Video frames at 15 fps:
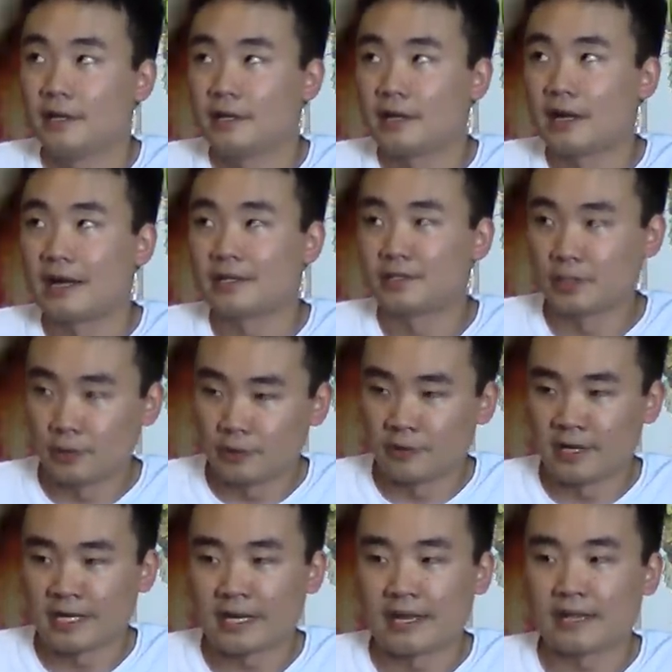uh,
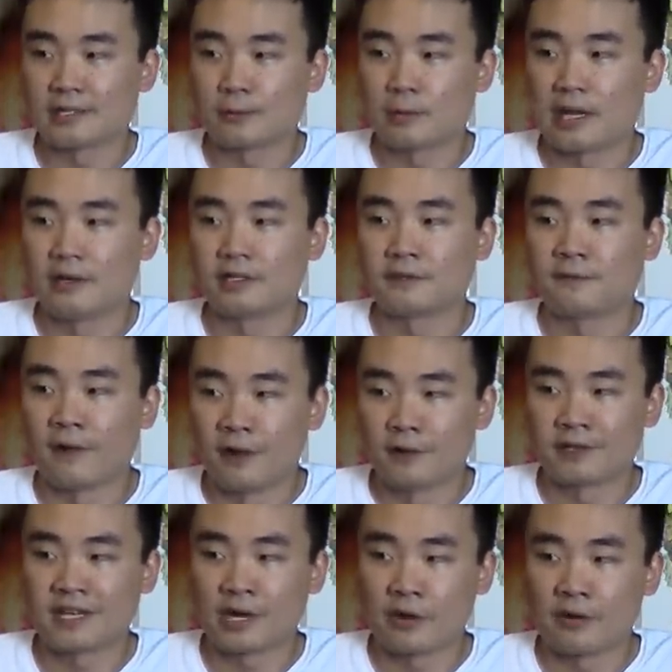tutoring as well as
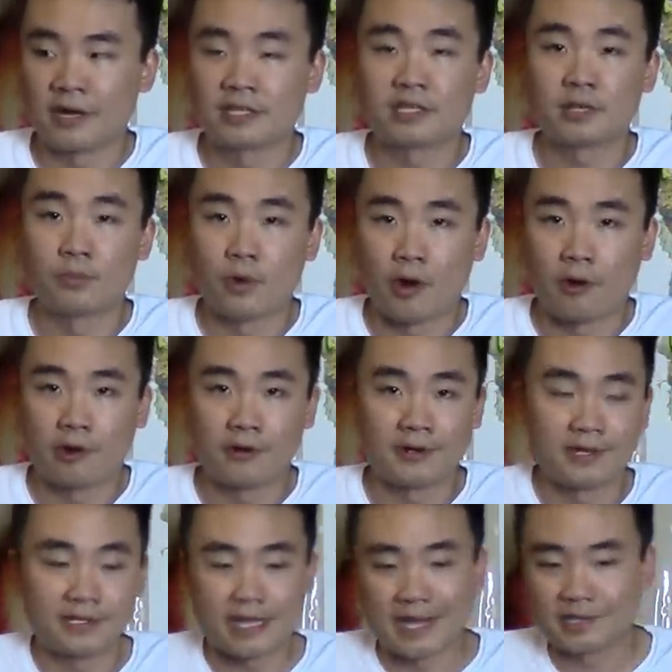volunteering tomorrow and
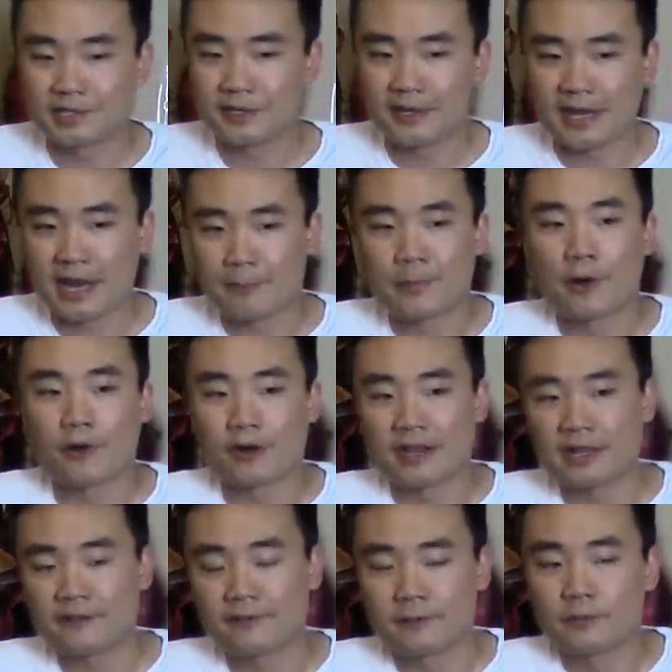there's actually a
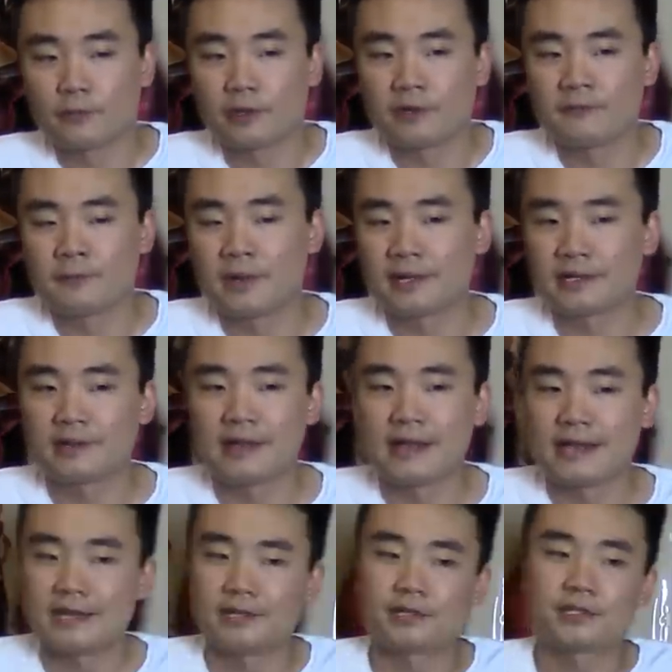party from one of my
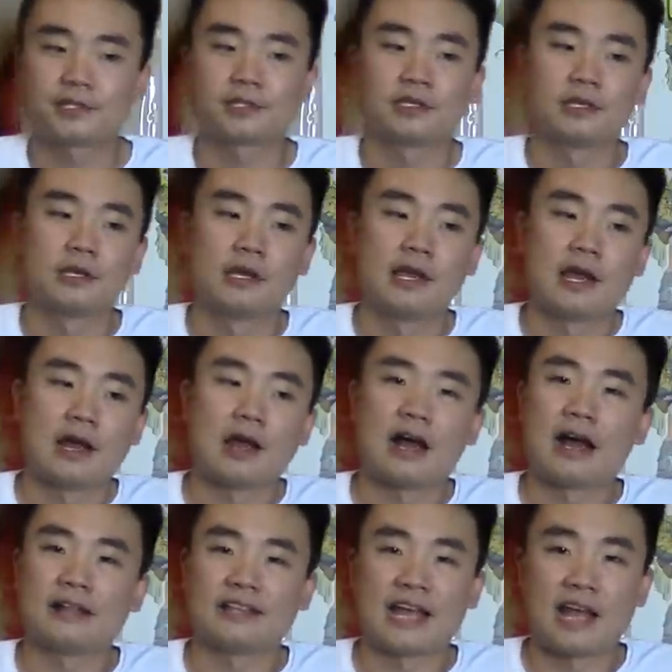clients
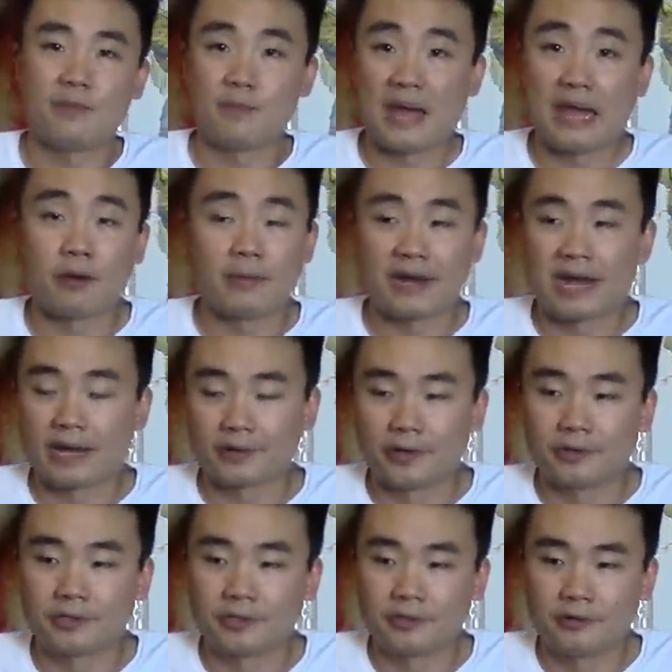uh, that I may or may not
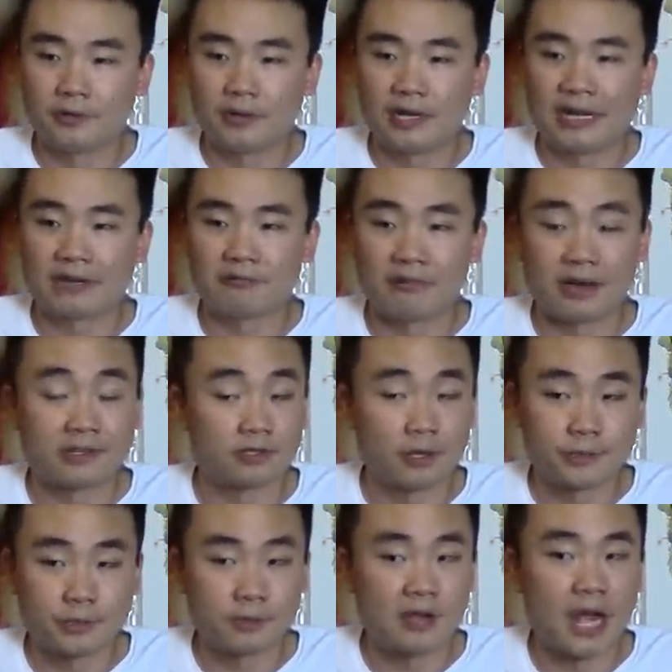go to. It, it's
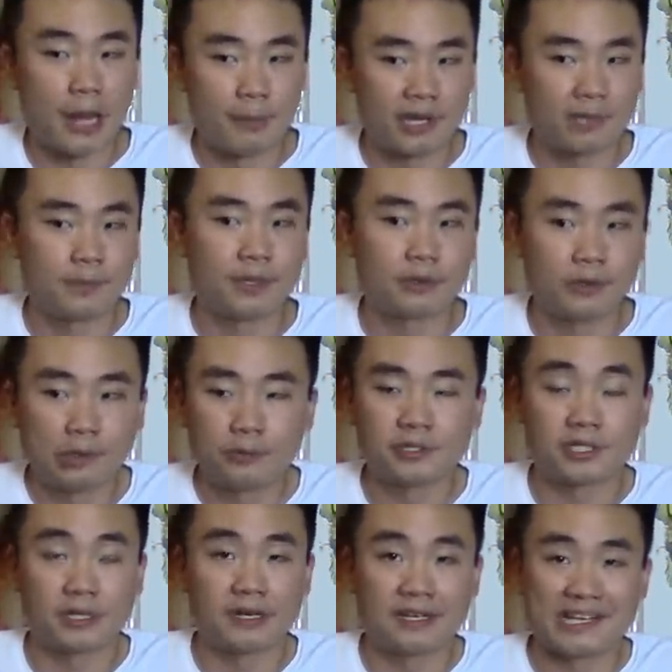also
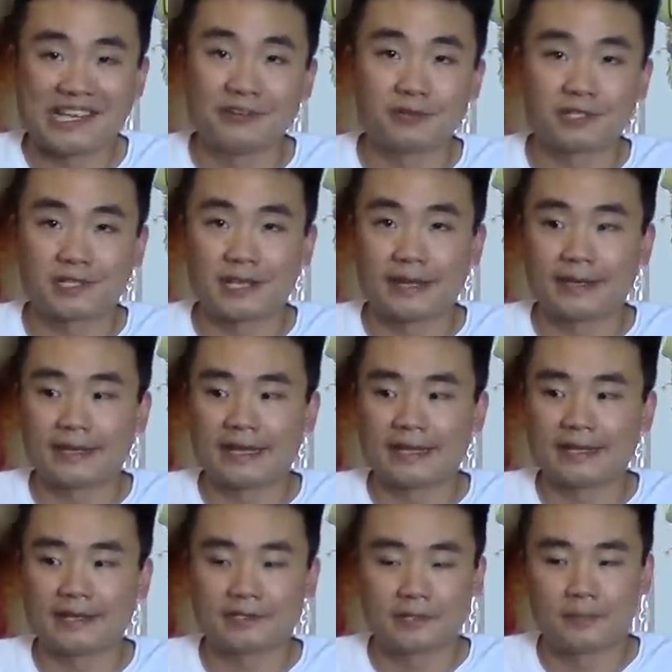Comicpalooza in Houston
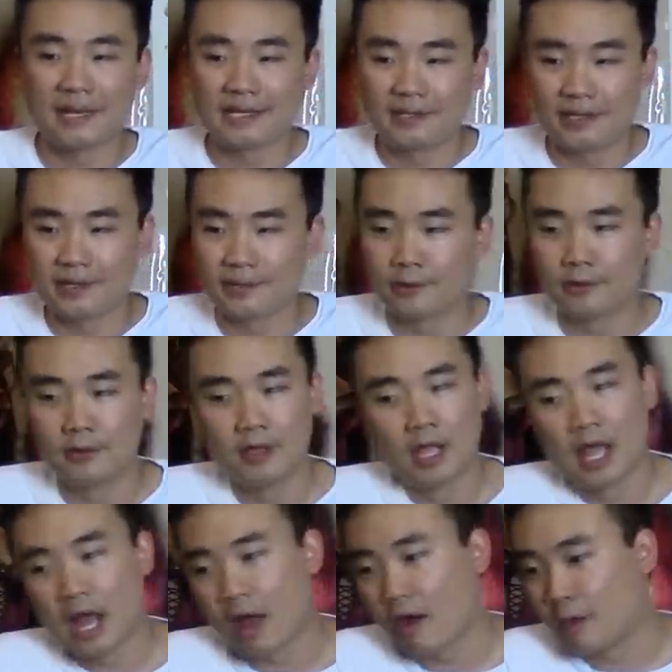and it's a big deal.
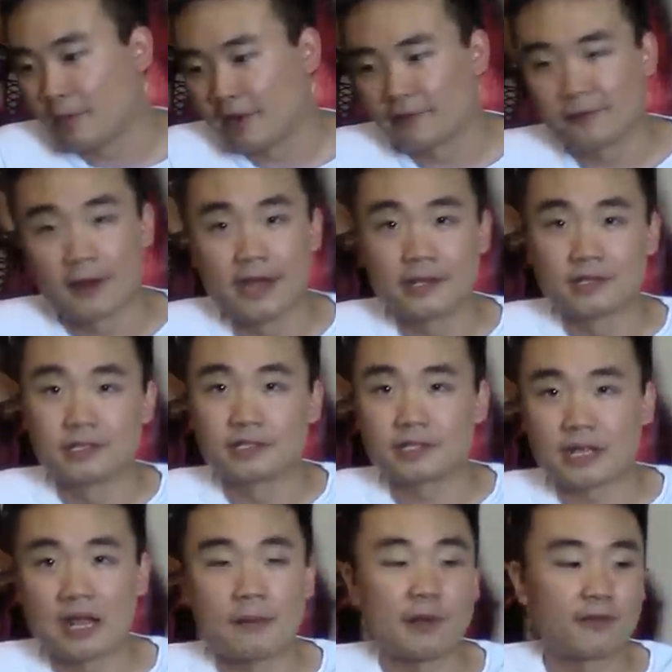All my friends,
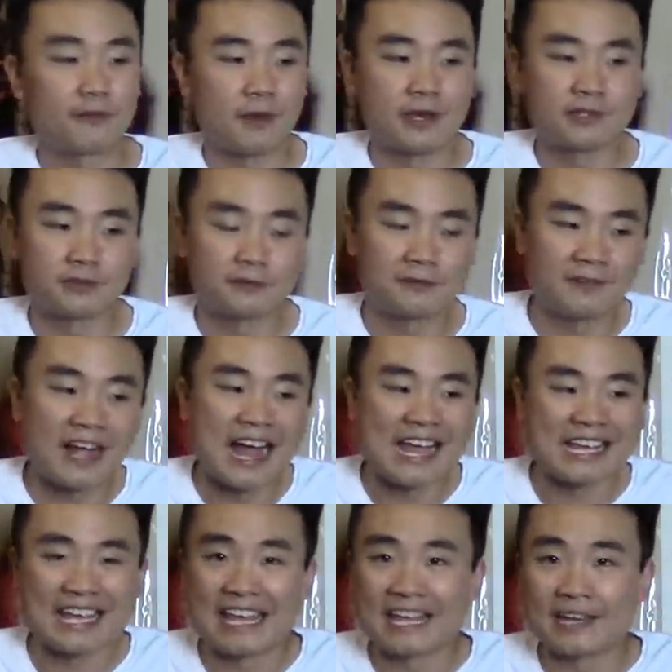uh, my friends are
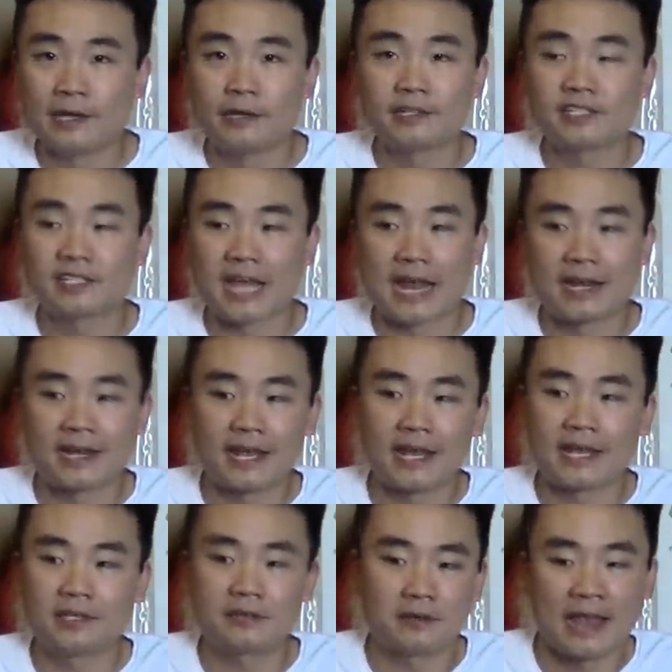flying in
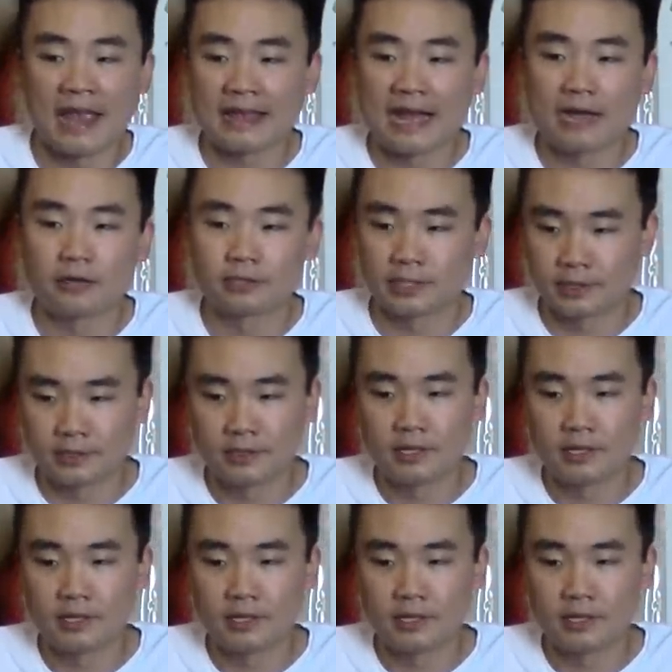Saturday to hang out.